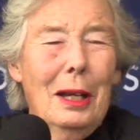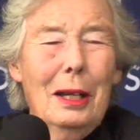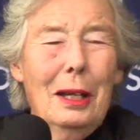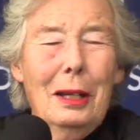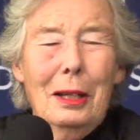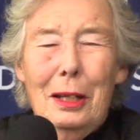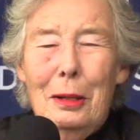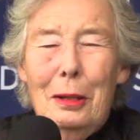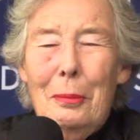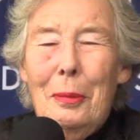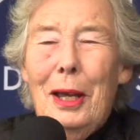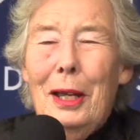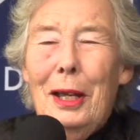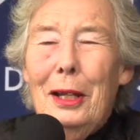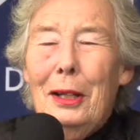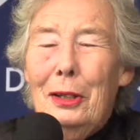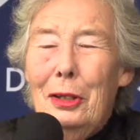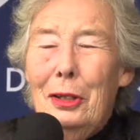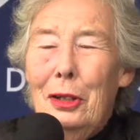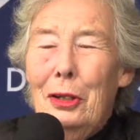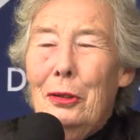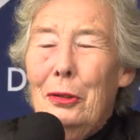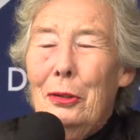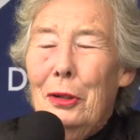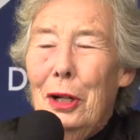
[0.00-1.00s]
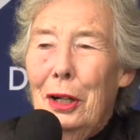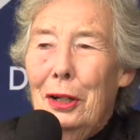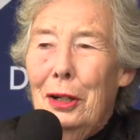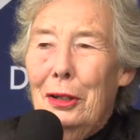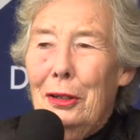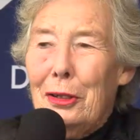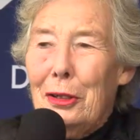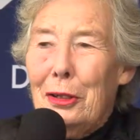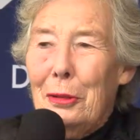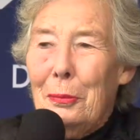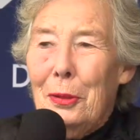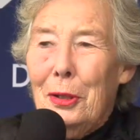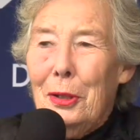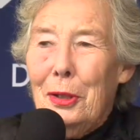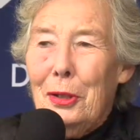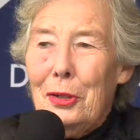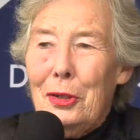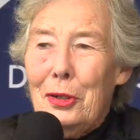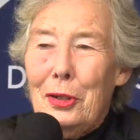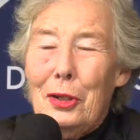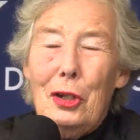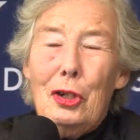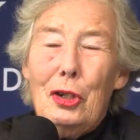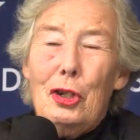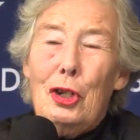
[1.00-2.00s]
The bank knew her as a person
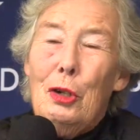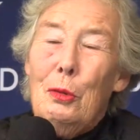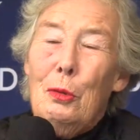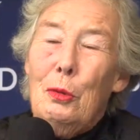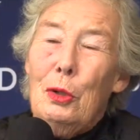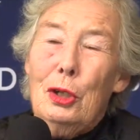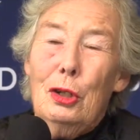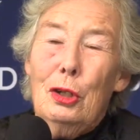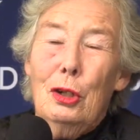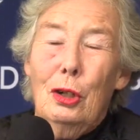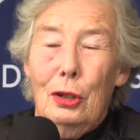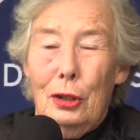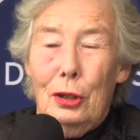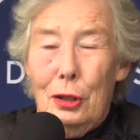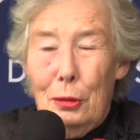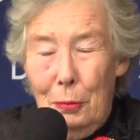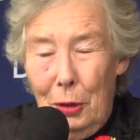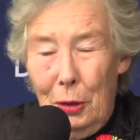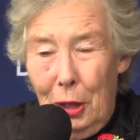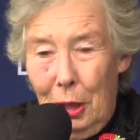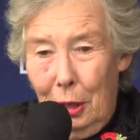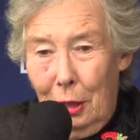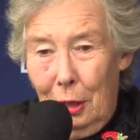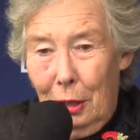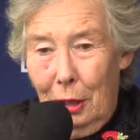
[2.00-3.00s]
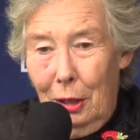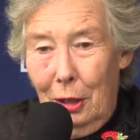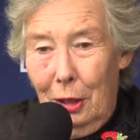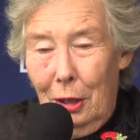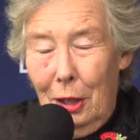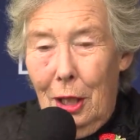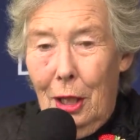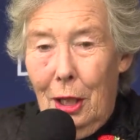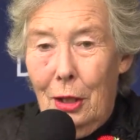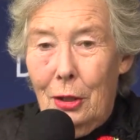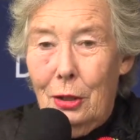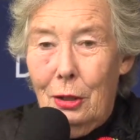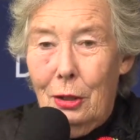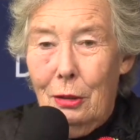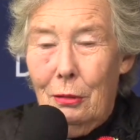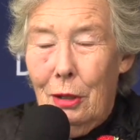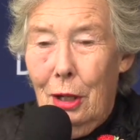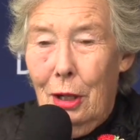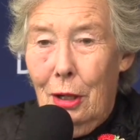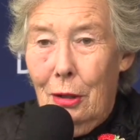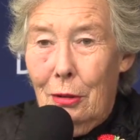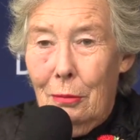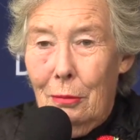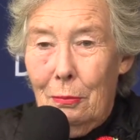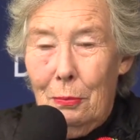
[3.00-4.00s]
that she would not be in the
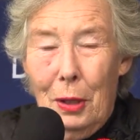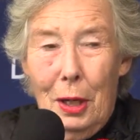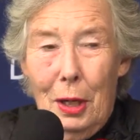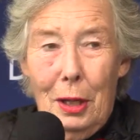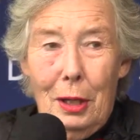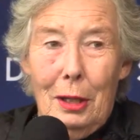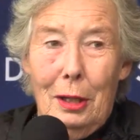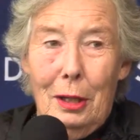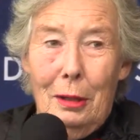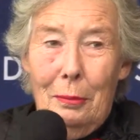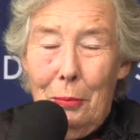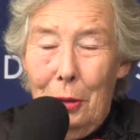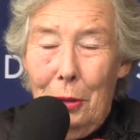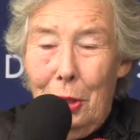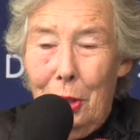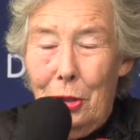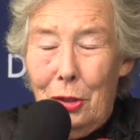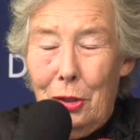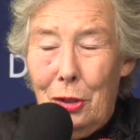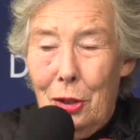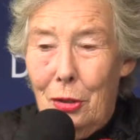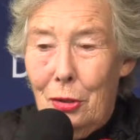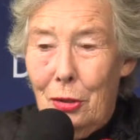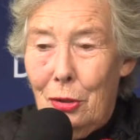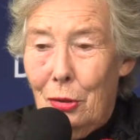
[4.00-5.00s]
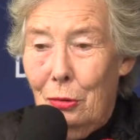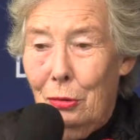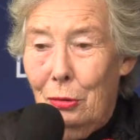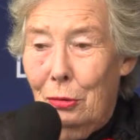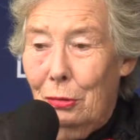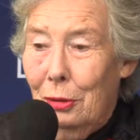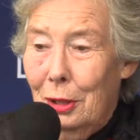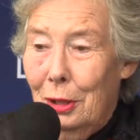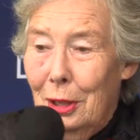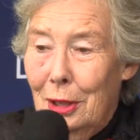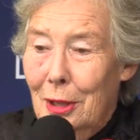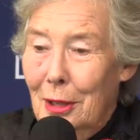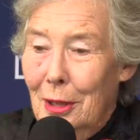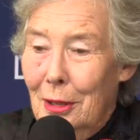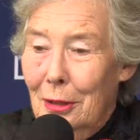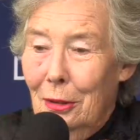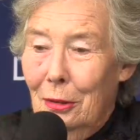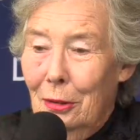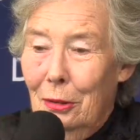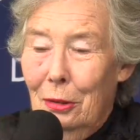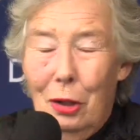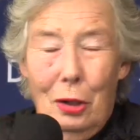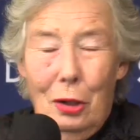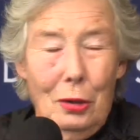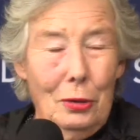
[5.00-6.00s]
underground buying pizzas or
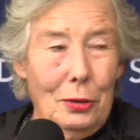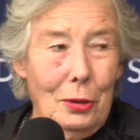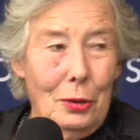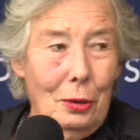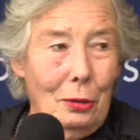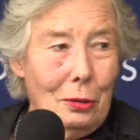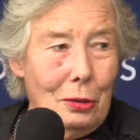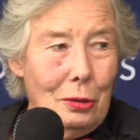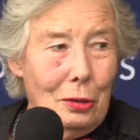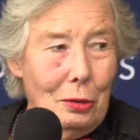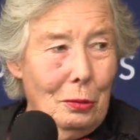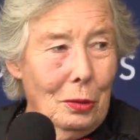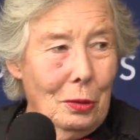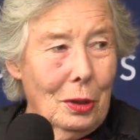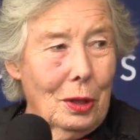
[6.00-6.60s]
hot dogs or whatever.